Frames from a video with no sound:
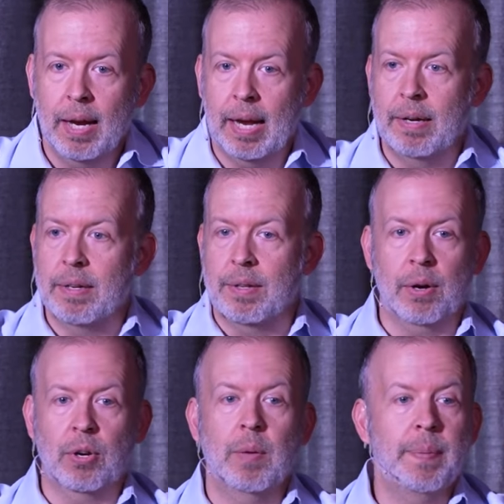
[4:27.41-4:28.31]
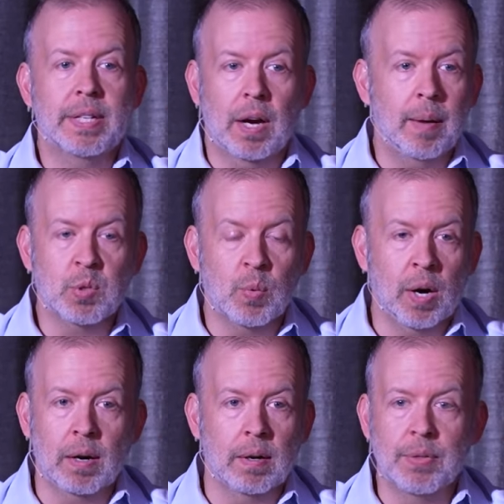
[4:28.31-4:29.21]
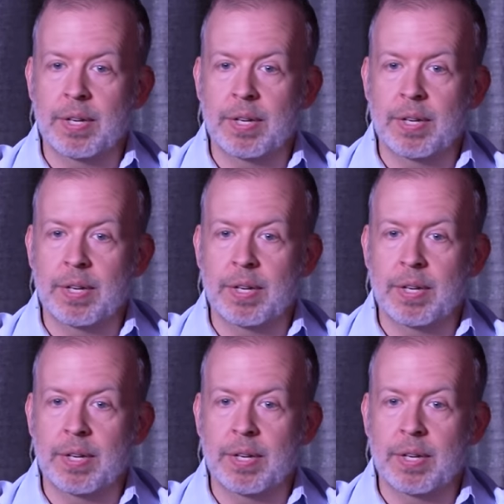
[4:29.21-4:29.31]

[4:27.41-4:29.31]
And there could be times where